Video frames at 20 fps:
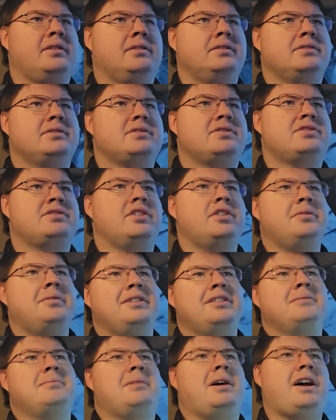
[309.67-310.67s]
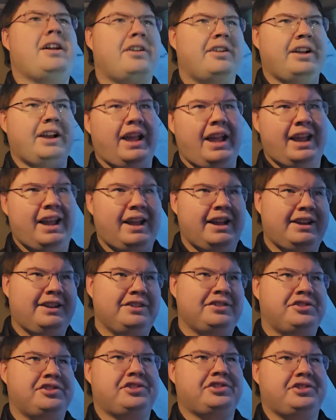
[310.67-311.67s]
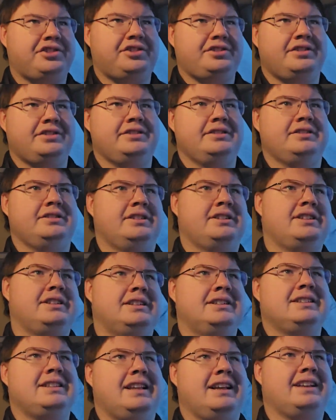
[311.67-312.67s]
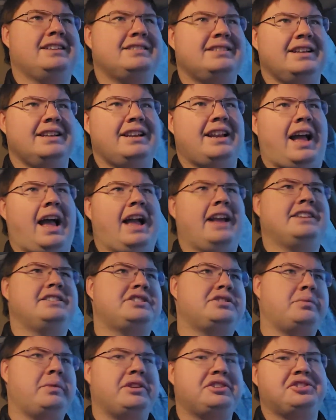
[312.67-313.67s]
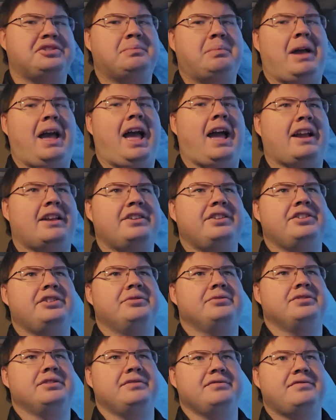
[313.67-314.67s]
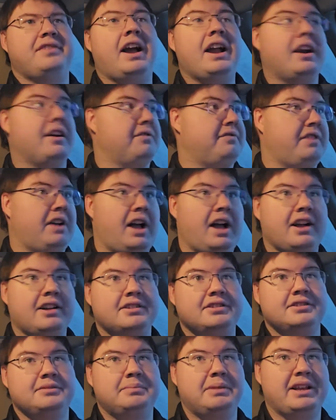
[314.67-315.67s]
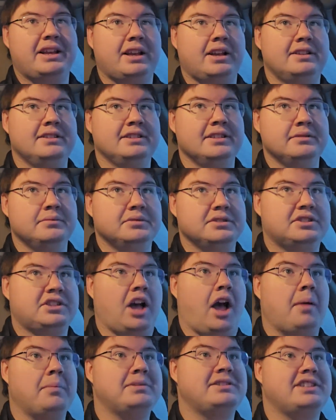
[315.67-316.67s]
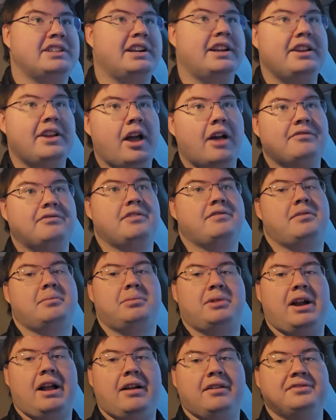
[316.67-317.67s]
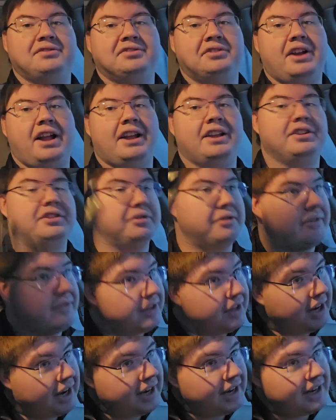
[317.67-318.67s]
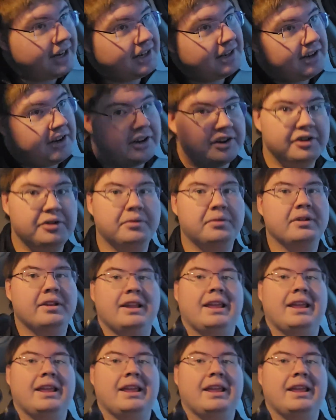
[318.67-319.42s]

So in the modern age, like I said, I switched back to using Firefox because it was competent enough of a browser. I could do everything I needed to do,